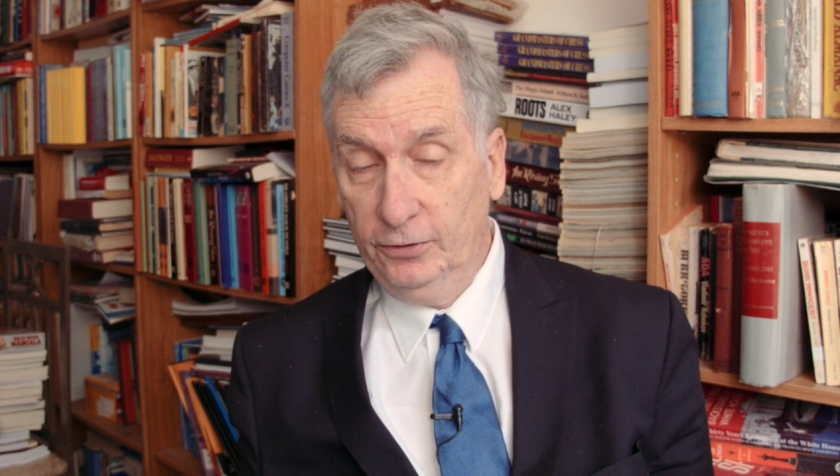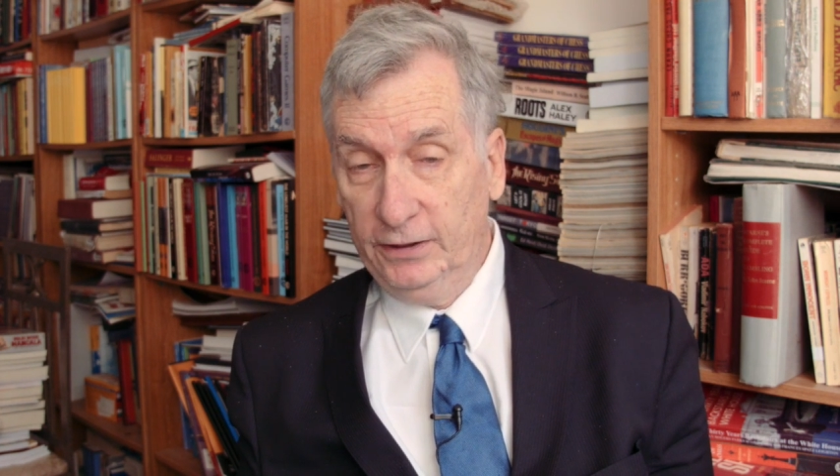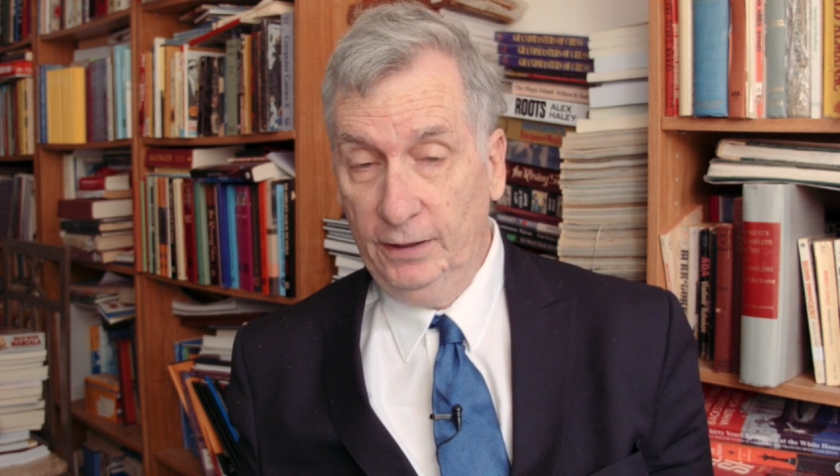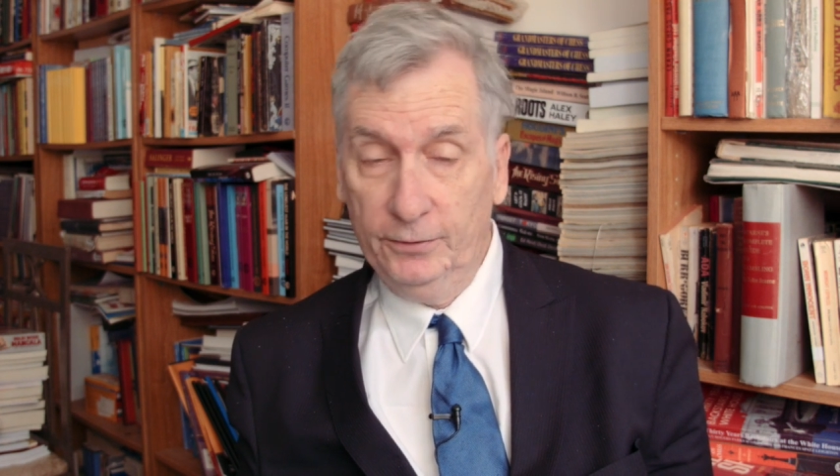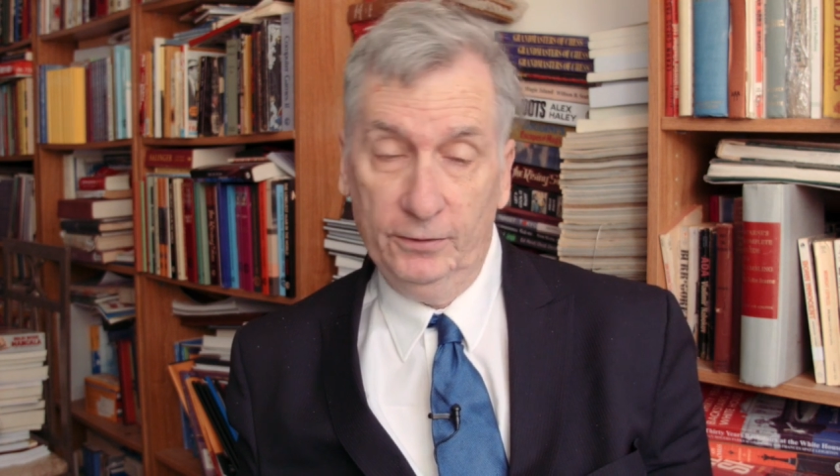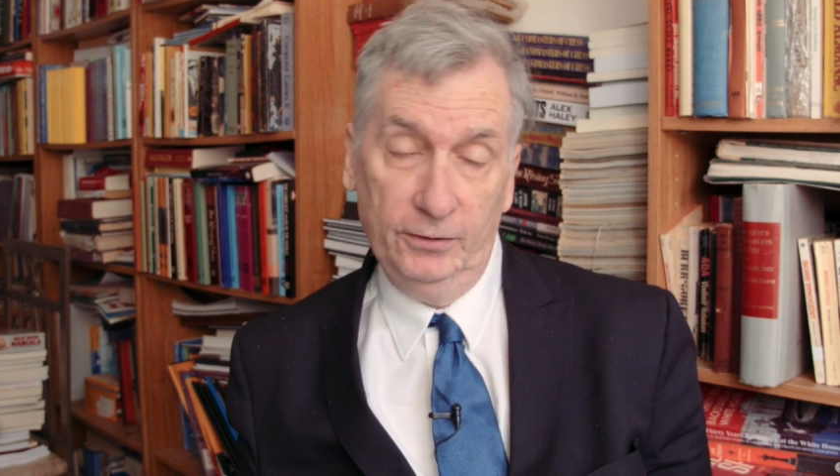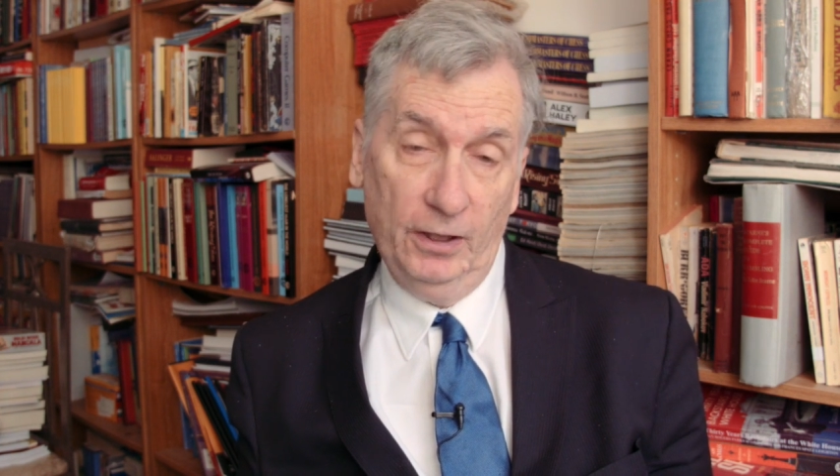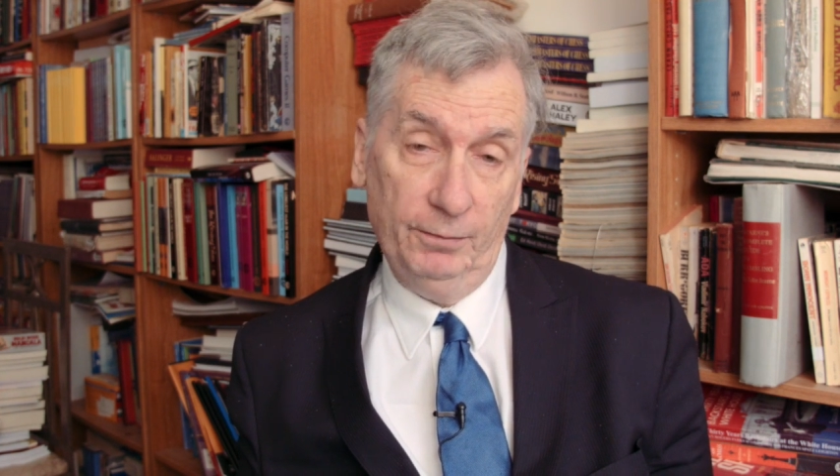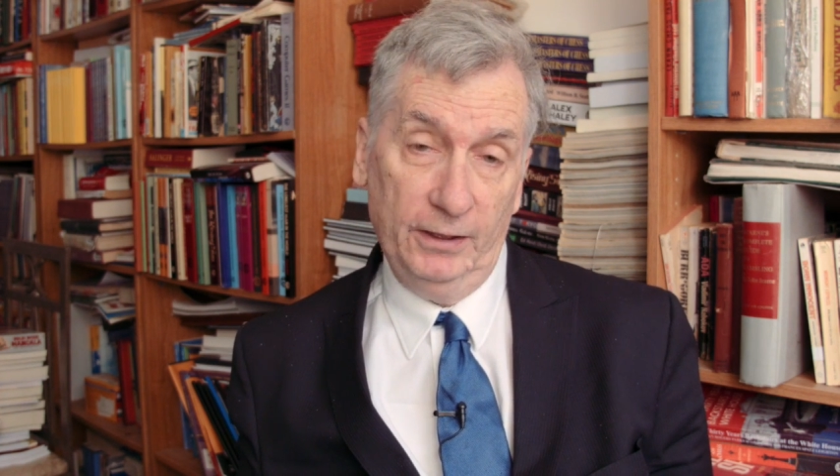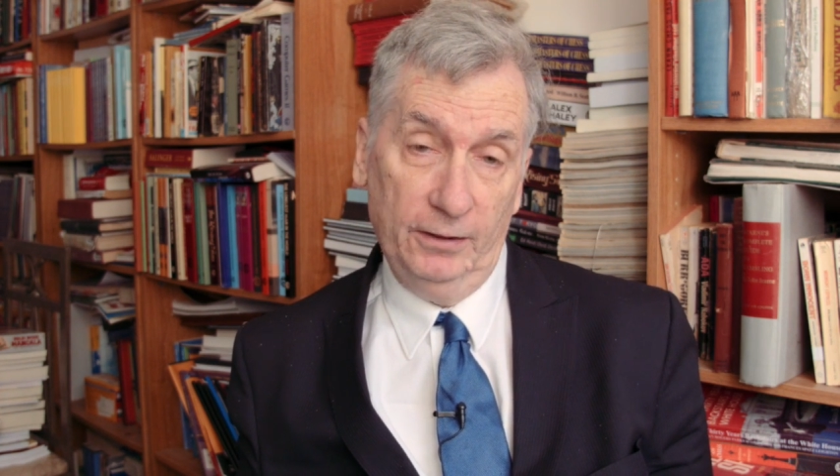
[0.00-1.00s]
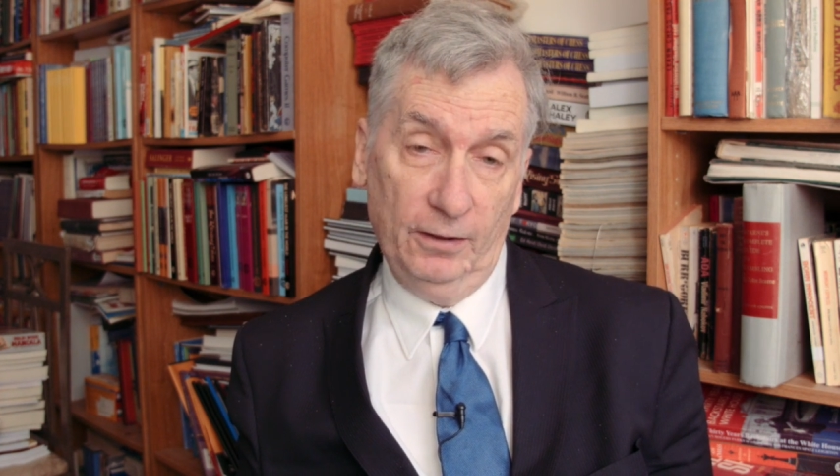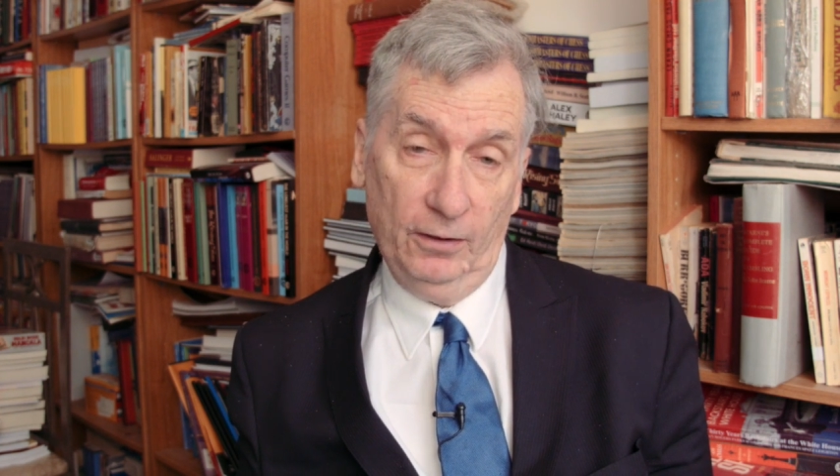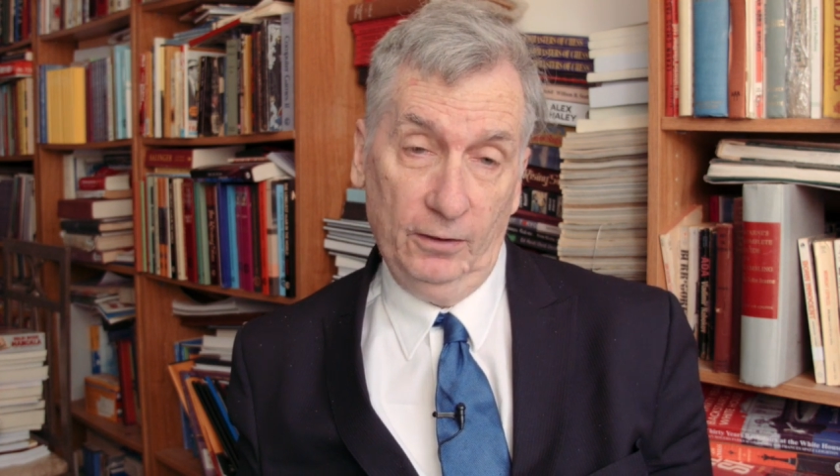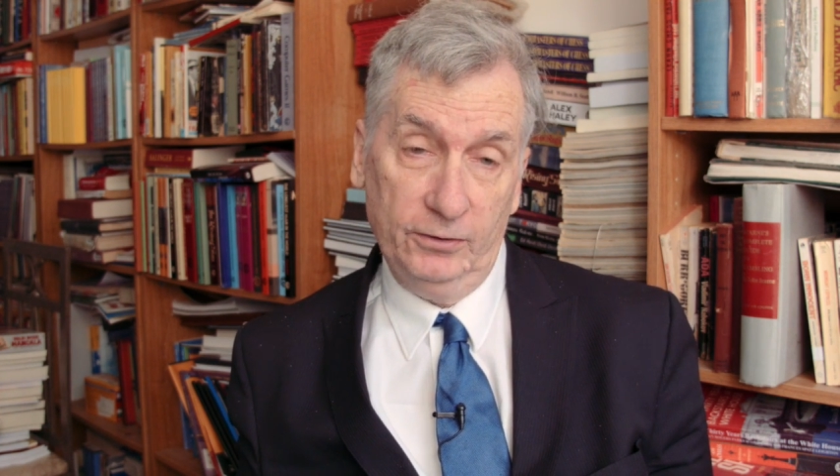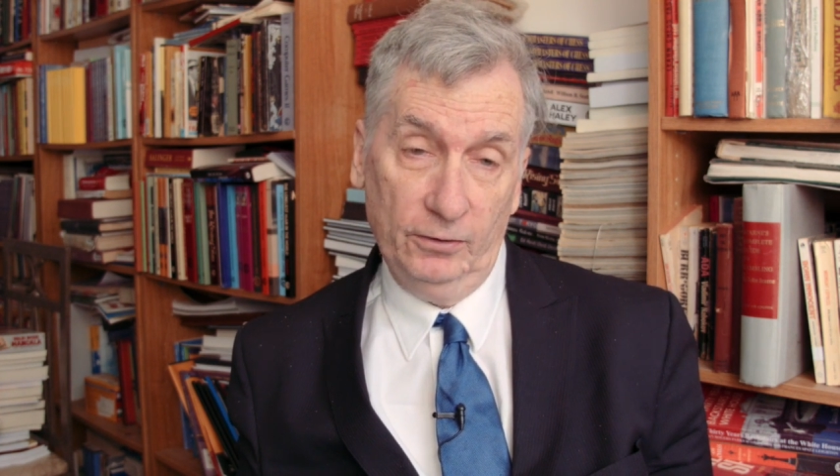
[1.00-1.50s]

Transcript: So it keeps doubling along.